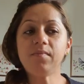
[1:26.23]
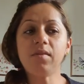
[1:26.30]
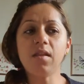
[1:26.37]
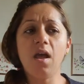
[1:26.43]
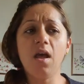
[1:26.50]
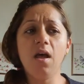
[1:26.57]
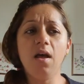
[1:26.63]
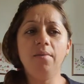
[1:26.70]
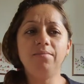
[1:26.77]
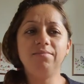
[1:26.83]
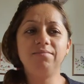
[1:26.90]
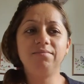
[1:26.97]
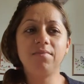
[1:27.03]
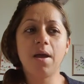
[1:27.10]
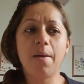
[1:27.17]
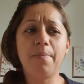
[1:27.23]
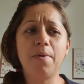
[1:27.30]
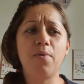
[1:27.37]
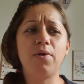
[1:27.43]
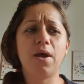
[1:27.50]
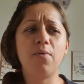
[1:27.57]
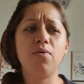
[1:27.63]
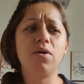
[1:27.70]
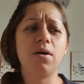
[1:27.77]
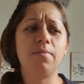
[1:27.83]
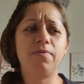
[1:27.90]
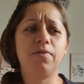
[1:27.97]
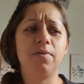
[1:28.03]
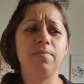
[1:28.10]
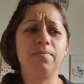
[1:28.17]
But when I woke
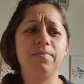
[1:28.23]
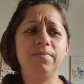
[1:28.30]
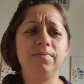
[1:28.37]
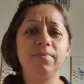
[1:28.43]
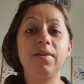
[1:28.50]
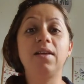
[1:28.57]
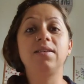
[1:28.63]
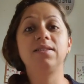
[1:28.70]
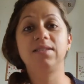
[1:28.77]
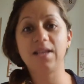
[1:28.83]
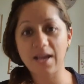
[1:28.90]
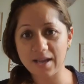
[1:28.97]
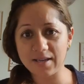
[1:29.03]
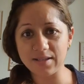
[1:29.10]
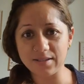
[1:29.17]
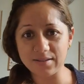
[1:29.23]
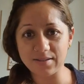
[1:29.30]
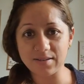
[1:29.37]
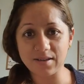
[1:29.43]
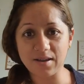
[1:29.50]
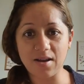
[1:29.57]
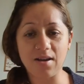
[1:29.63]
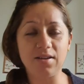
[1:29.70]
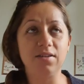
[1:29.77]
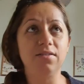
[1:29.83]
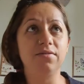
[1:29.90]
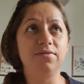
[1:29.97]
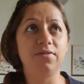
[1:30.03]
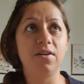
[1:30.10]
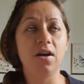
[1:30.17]
up from the second kind
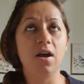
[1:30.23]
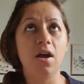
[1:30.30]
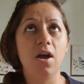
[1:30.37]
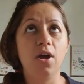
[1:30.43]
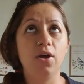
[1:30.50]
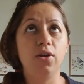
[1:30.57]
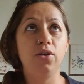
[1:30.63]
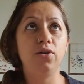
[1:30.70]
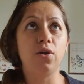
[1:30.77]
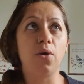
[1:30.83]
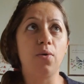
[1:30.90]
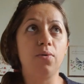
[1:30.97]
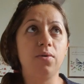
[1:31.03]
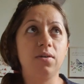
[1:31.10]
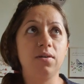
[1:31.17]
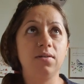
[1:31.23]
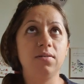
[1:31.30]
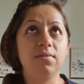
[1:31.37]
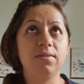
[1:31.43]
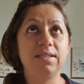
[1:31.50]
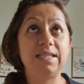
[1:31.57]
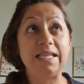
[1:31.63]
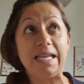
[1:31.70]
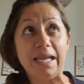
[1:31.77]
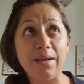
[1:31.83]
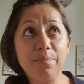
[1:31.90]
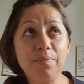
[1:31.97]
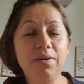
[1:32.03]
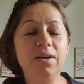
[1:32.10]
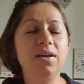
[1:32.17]
of, you know,
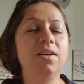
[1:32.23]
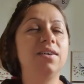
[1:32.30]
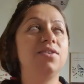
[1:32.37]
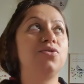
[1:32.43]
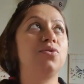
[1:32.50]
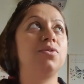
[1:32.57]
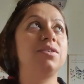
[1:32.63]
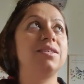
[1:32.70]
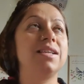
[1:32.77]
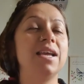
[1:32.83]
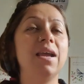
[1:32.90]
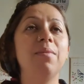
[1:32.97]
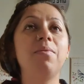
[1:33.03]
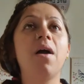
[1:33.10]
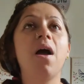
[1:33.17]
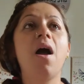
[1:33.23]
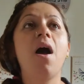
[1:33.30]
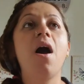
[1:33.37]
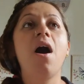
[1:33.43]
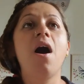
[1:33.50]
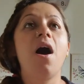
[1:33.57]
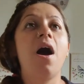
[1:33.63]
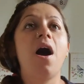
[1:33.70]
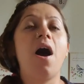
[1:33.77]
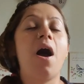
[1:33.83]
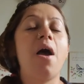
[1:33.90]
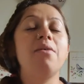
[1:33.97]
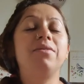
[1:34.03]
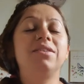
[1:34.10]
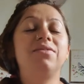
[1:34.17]
sleep, a short sleep,
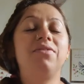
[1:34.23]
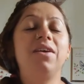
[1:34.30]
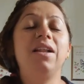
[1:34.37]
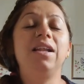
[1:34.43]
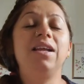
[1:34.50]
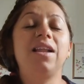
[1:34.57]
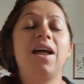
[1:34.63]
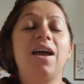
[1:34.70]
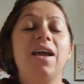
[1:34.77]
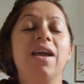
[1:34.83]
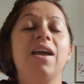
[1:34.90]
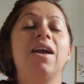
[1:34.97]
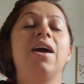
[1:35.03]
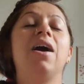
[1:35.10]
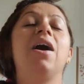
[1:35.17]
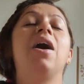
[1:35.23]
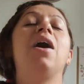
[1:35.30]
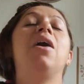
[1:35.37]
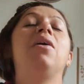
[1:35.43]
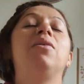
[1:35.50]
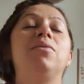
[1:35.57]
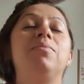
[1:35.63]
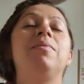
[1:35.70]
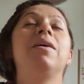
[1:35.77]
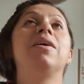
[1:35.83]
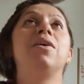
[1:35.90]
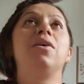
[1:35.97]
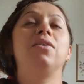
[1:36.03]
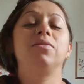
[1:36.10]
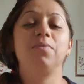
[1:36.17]
I was feeling like, oh my
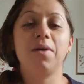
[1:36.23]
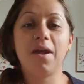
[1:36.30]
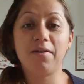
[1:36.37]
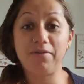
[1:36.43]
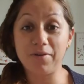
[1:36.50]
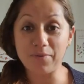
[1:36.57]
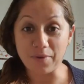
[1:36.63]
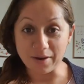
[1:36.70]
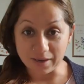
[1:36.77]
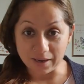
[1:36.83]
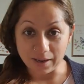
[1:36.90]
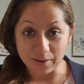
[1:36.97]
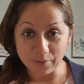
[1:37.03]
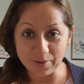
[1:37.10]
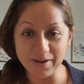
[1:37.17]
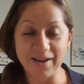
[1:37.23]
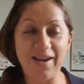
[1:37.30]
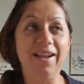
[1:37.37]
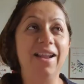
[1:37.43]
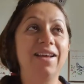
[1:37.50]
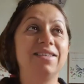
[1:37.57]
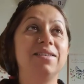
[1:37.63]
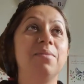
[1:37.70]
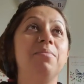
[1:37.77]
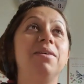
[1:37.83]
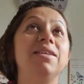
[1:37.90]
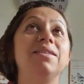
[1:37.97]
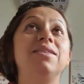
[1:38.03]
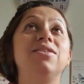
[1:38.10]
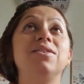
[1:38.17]
god, the way I feel right now, like
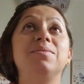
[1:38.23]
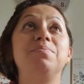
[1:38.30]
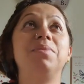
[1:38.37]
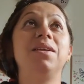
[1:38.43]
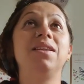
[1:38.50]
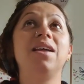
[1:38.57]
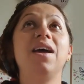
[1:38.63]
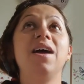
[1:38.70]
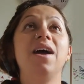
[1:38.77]
somebody's just been